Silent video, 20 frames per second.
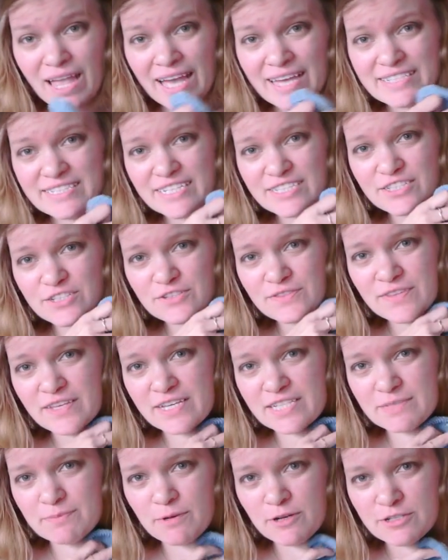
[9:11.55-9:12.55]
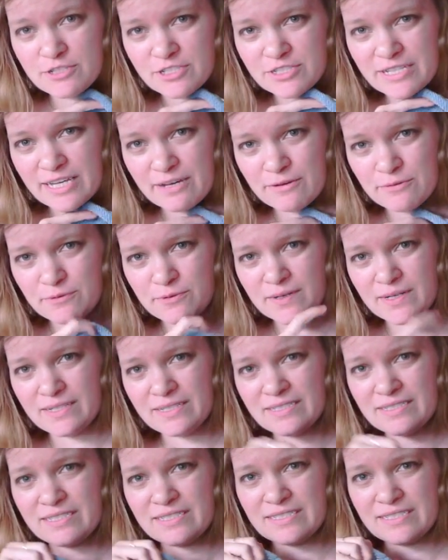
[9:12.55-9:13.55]
I did turn the exposure down 1
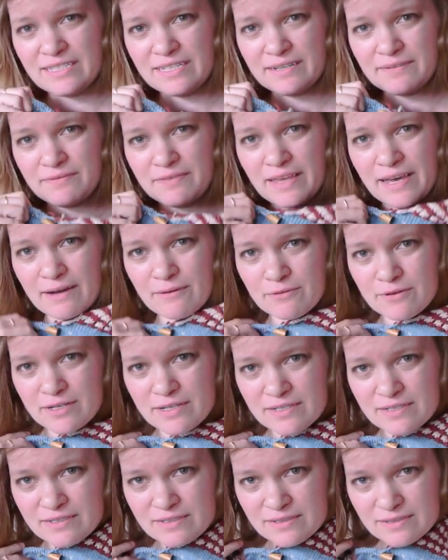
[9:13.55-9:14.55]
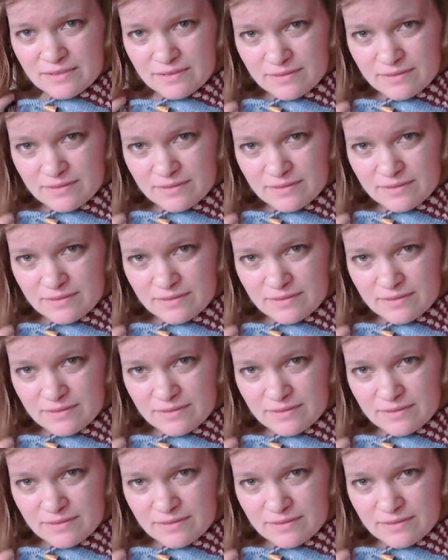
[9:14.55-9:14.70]
to see if that would